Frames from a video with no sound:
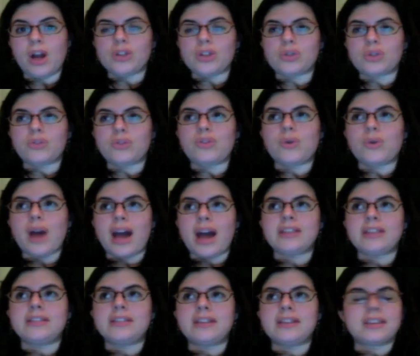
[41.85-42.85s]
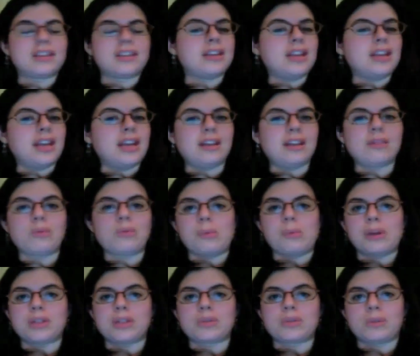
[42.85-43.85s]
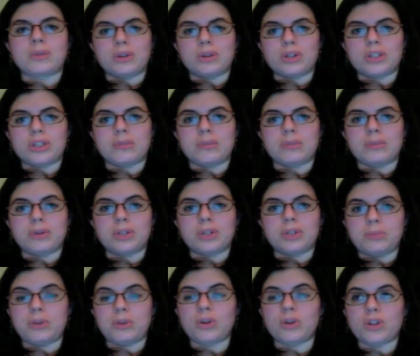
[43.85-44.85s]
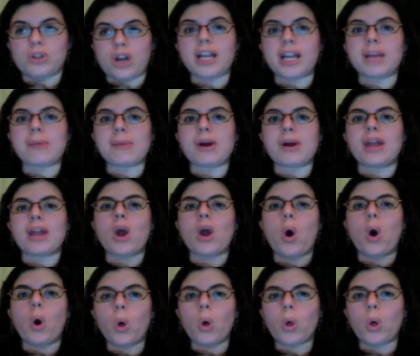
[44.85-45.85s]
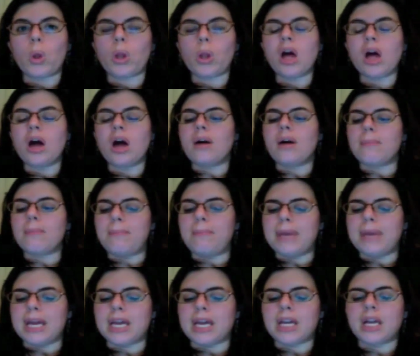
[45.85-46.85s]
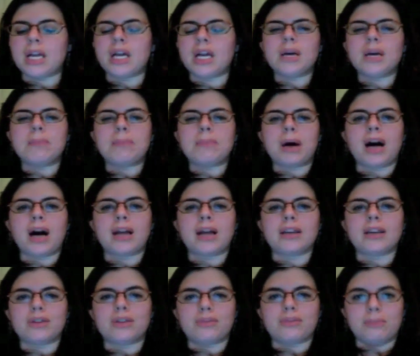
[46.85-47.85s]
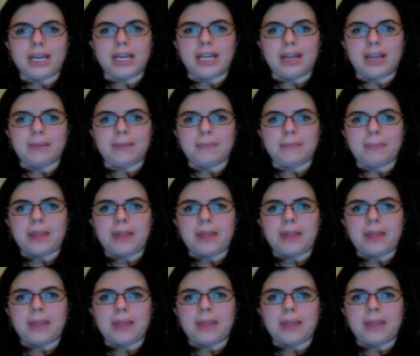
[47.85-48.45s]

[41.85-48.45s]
So if you add to that the Canadian romance readership, you're talking about a whole big pot of money